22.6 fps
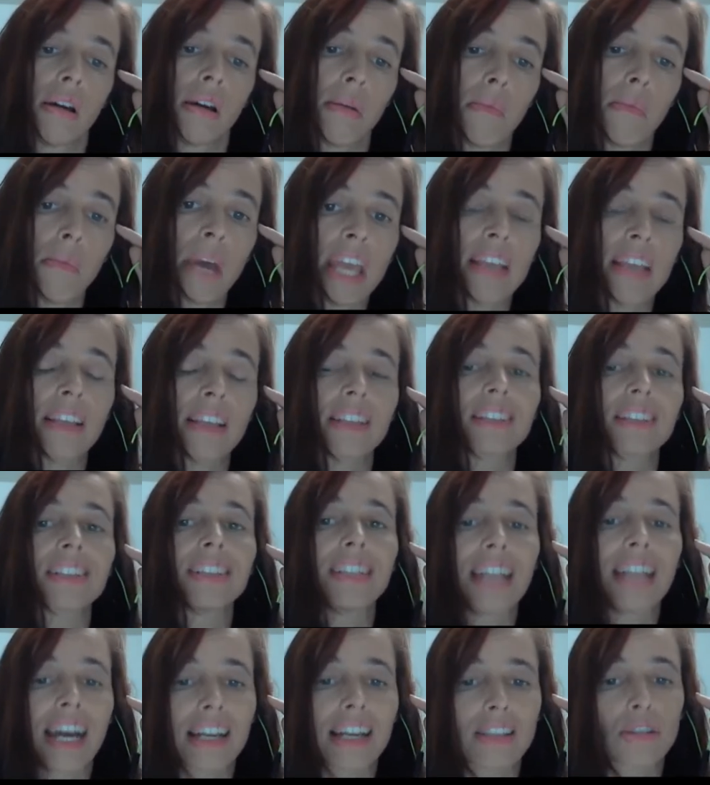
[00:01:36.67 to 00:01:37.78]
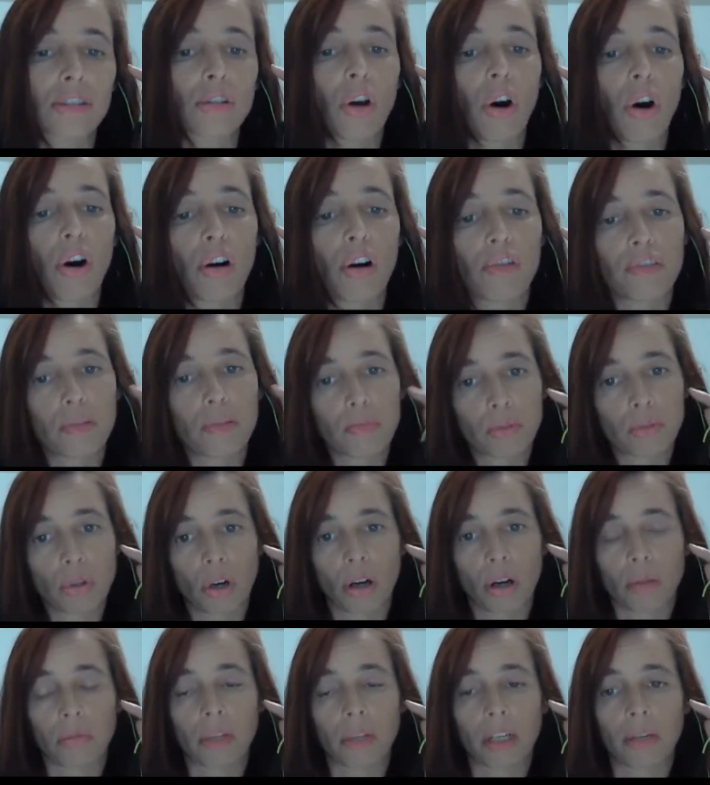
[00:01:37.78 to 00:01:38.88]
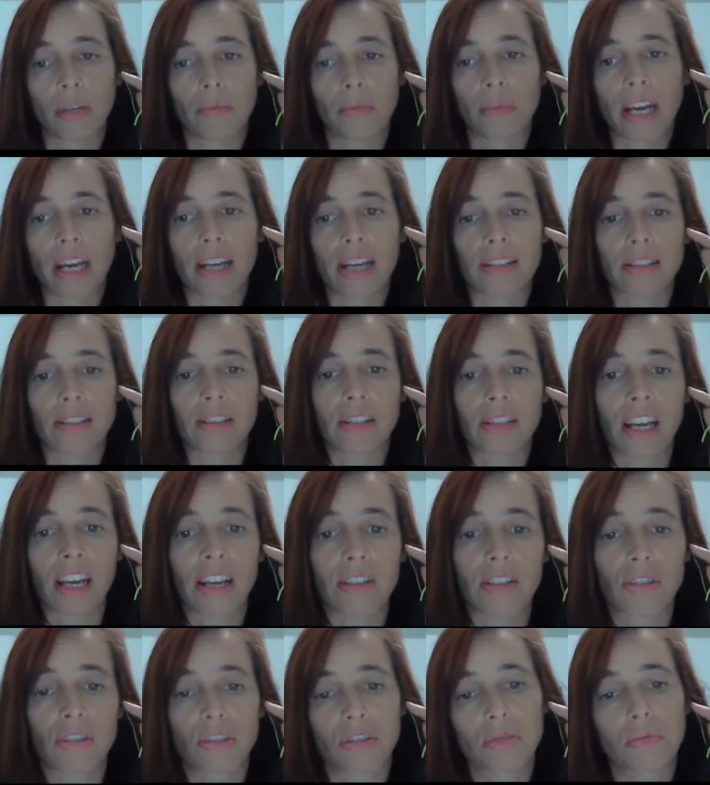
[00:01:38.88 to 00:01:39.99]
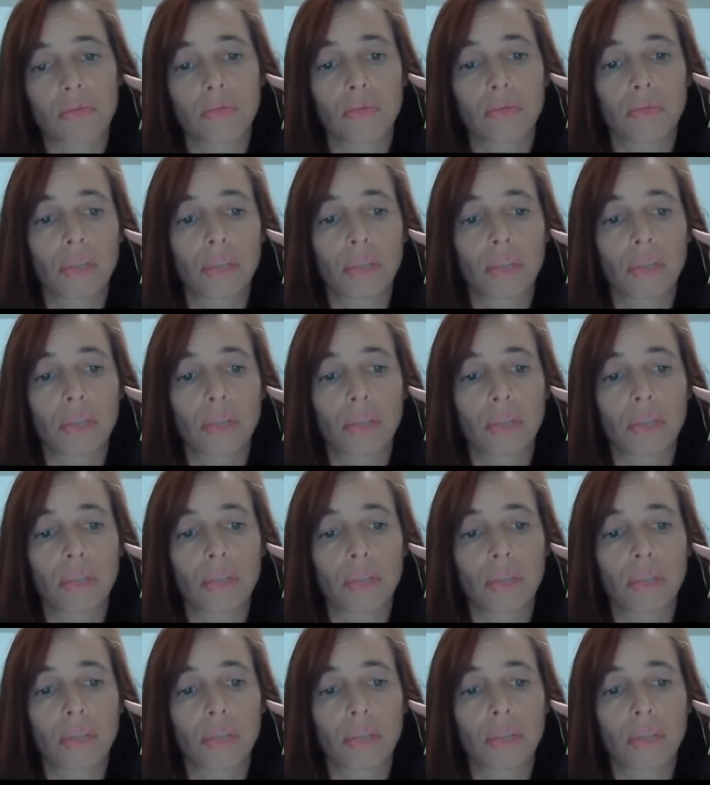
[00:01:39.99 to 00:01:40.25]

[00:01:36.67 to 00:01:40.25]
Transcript: make it less of a problem as it has